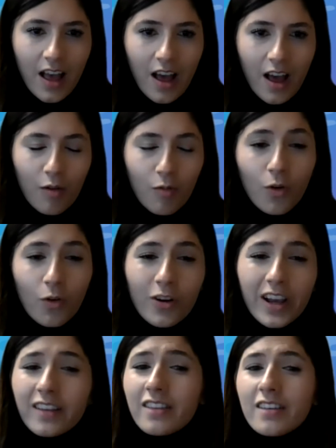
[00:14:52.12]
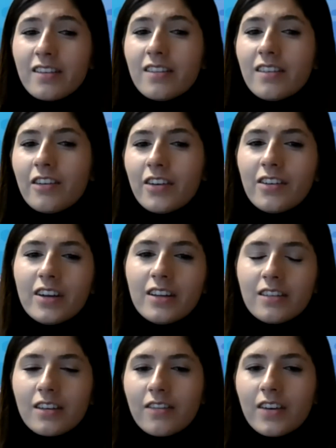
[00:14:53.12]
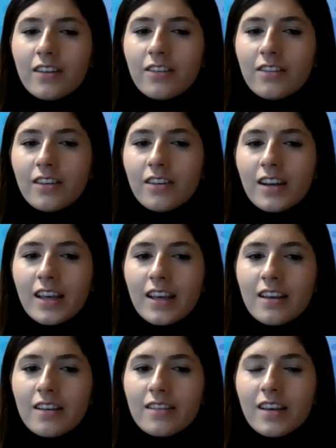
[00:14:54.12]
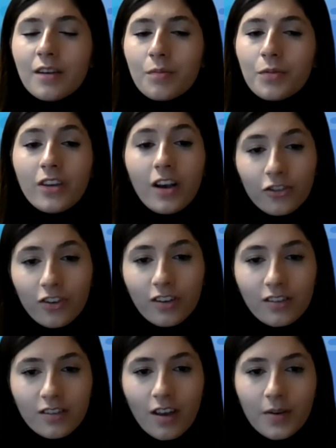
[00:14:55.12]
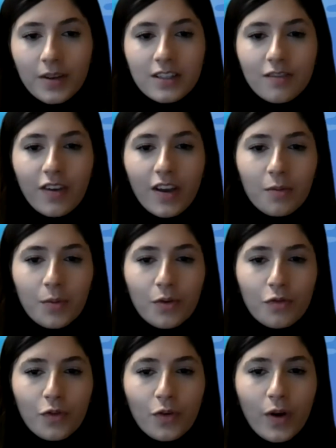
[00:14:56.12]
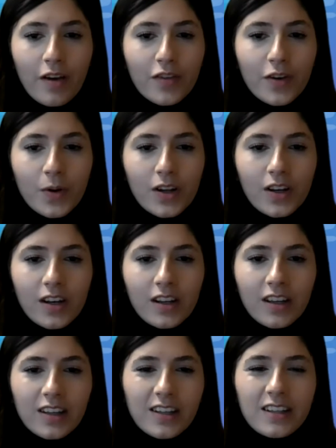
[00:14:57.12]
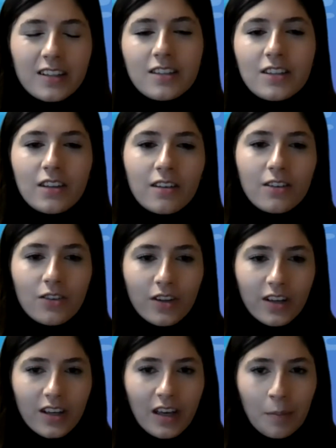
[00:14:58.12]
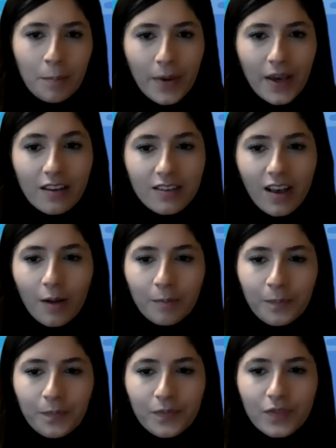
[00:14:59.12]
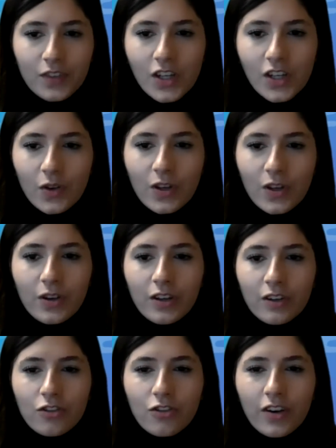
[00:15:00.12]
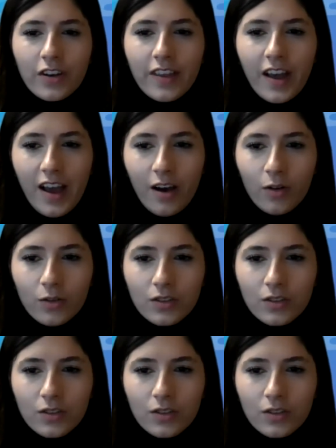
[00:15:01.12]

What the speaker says: Warwick, the Zero integration is in production, so it's available for everyone and it's no longer in beta. So you can try that out.